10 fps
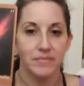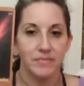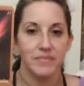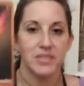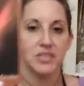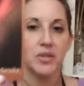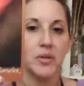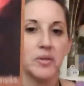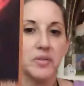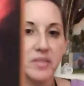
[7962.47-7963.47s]
Show
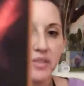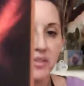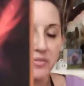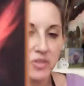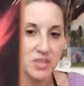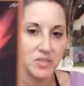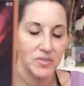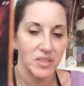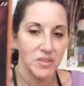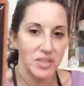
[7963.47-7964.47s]
you Singer of
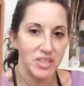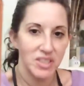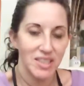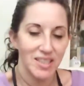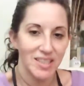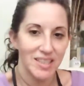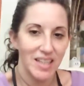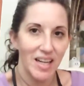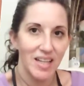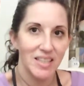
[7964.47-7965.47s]
Transfiguration
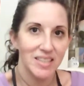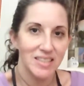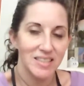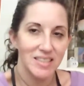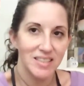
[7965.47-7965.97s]
again.